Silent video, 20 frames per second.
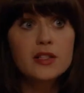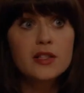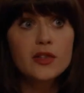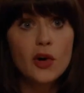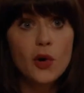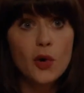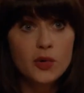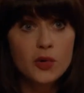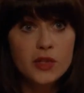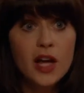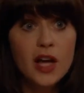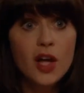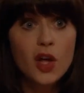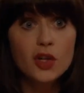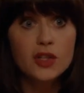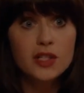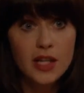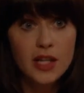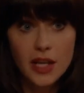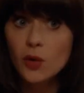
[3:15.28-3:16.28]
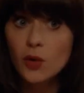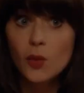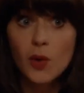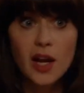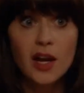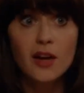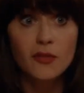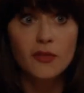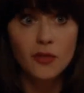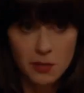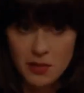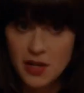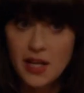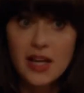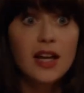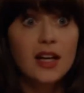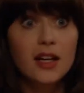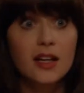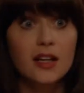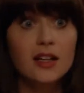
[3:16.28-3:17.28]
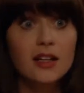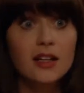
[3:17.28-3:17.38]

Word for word: to the hotel to get away from Nick.